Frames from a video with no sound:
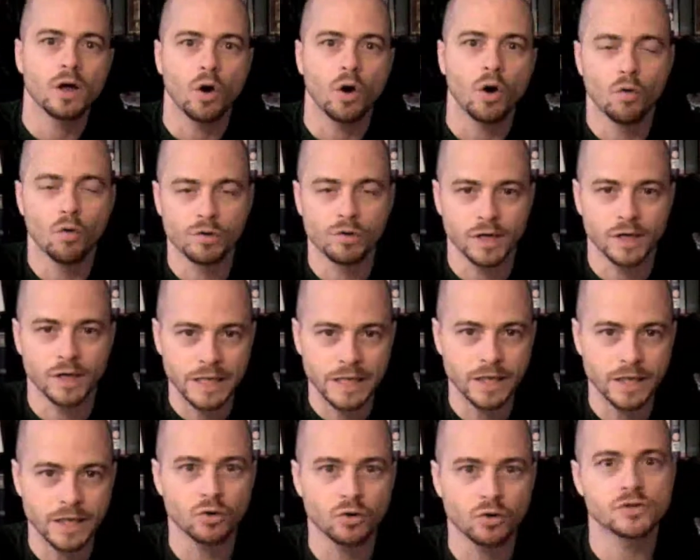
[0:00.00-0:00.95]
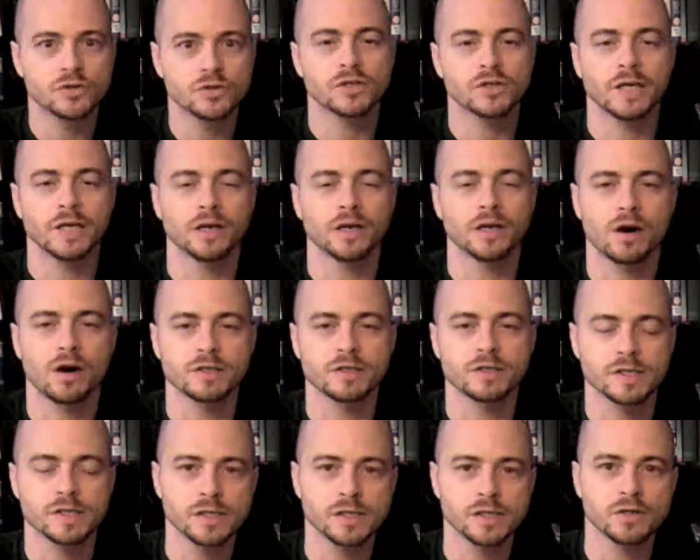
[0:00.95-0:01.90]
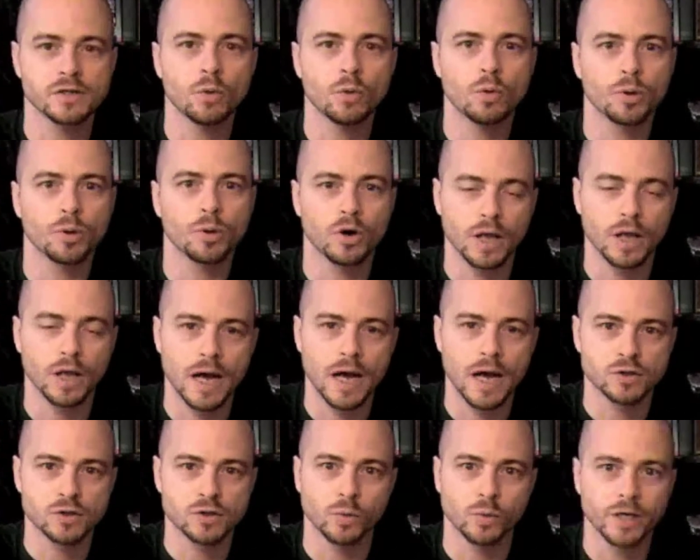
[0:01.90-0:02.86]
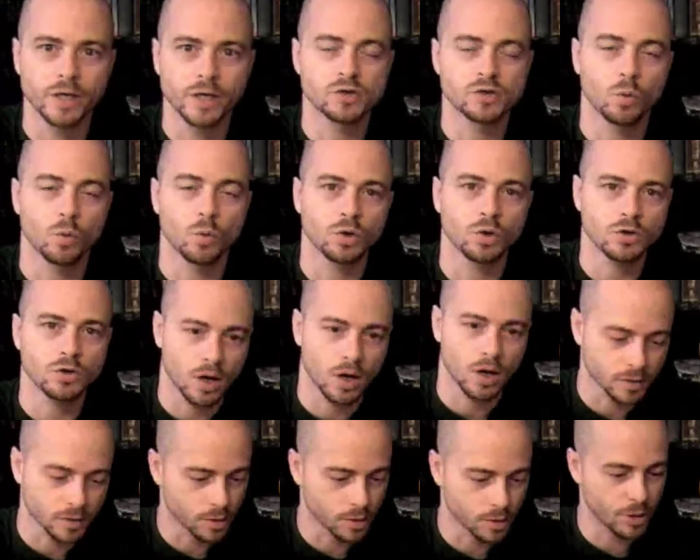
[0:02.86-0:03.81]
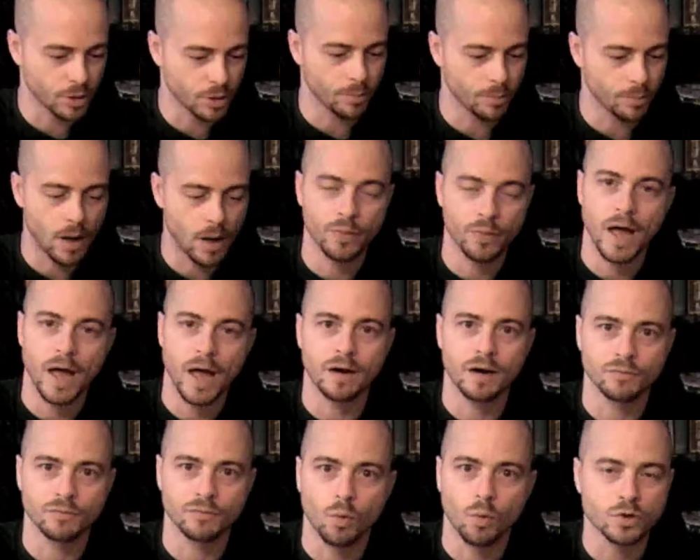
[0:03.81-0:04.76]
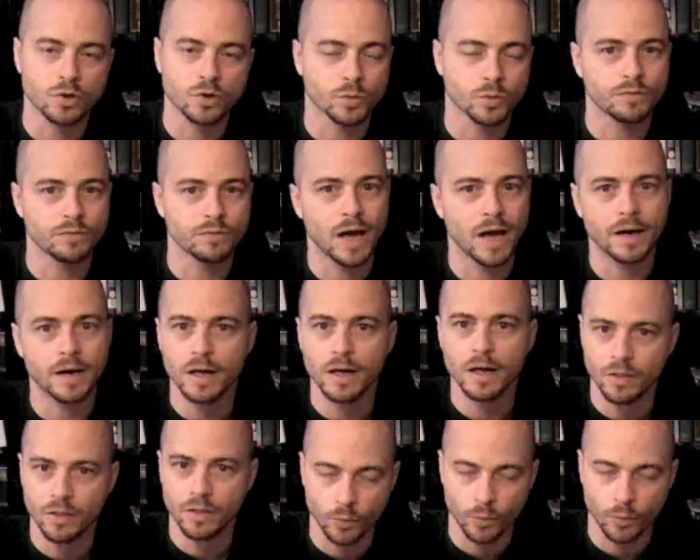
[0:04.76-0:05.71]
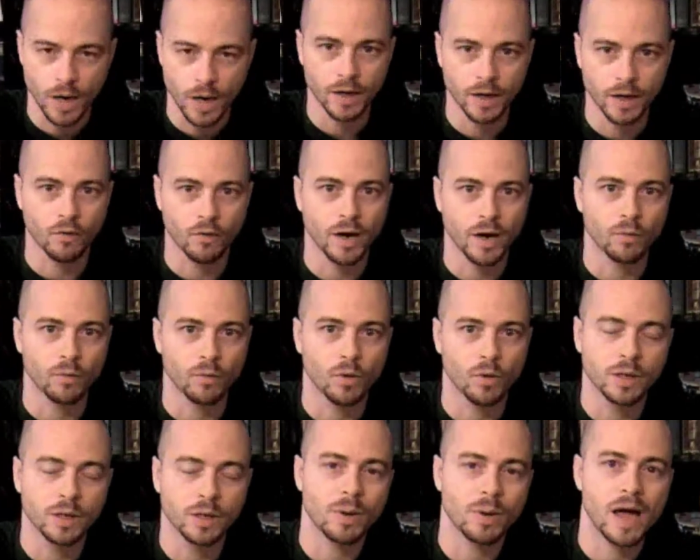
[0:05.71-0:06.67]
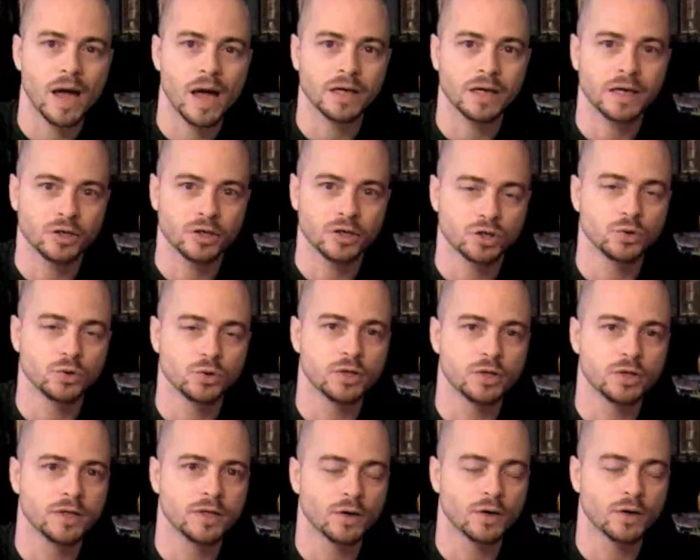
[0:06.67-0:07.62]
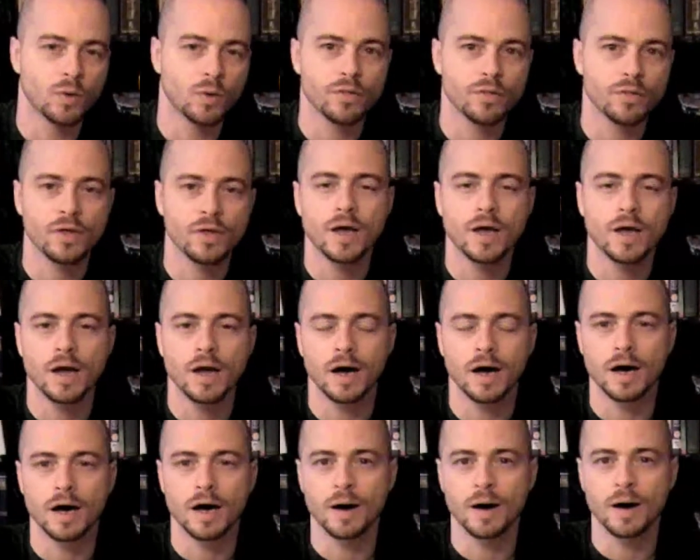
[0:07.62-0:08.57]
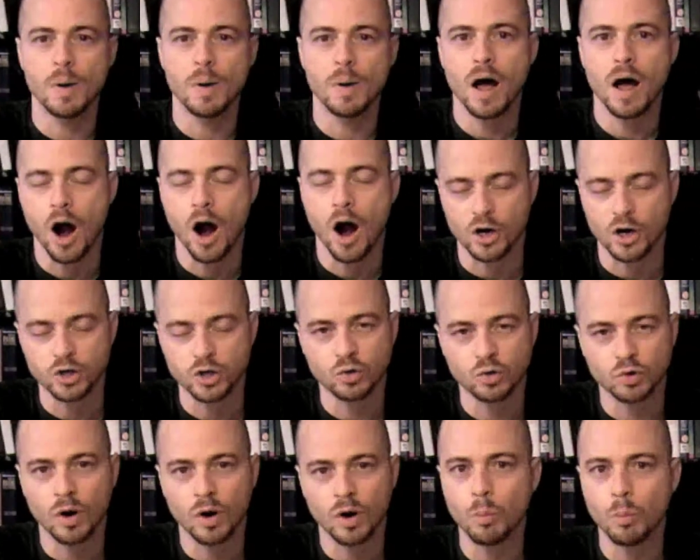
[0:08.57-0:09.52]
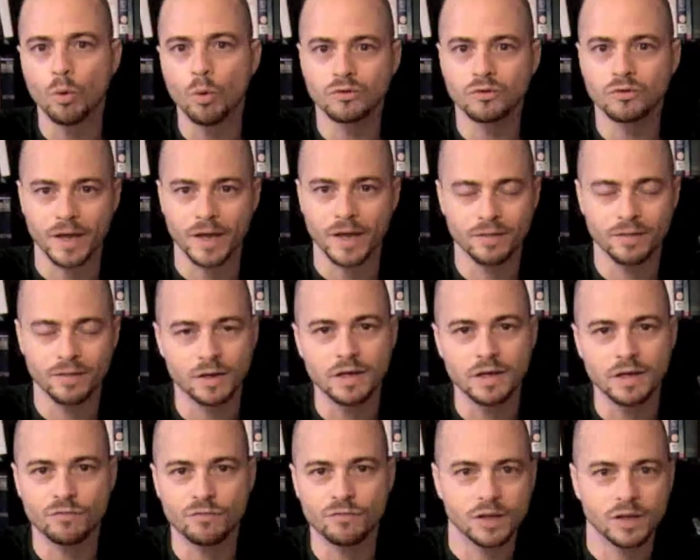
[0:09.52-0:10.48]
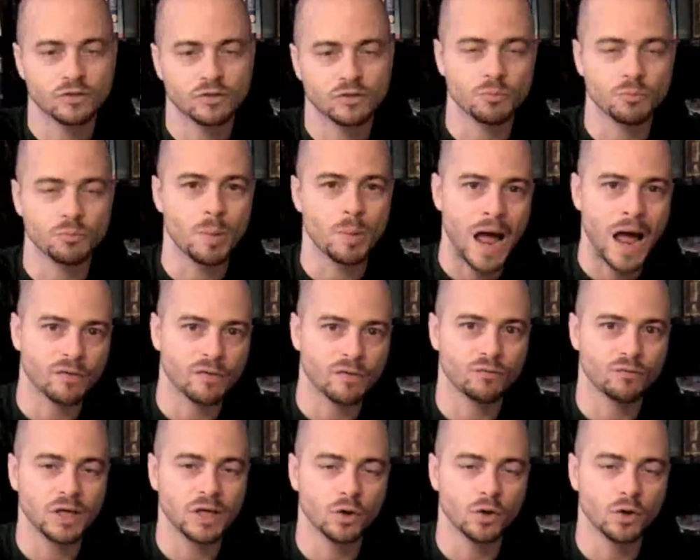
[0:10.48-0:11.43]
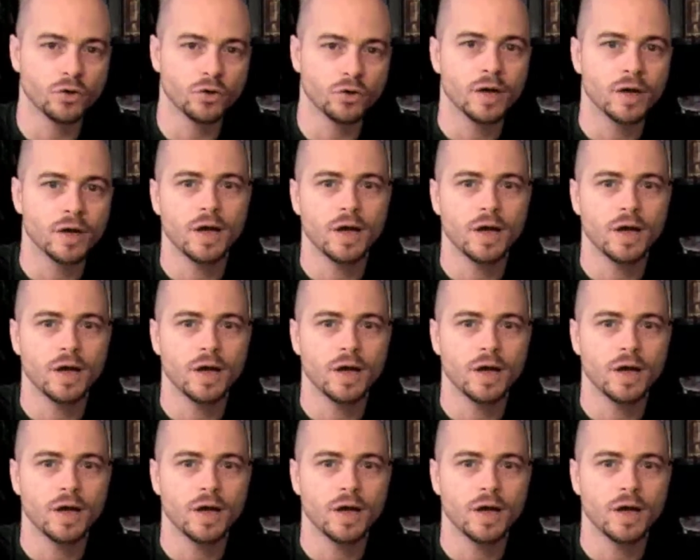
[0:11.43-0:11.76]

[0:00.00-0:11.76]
over the Eagles in our season opener last week, so we'll talk a little bit about that. Of course, we've got the Ryan Grant running back issue to deal with, our troubles in the defensive backfield.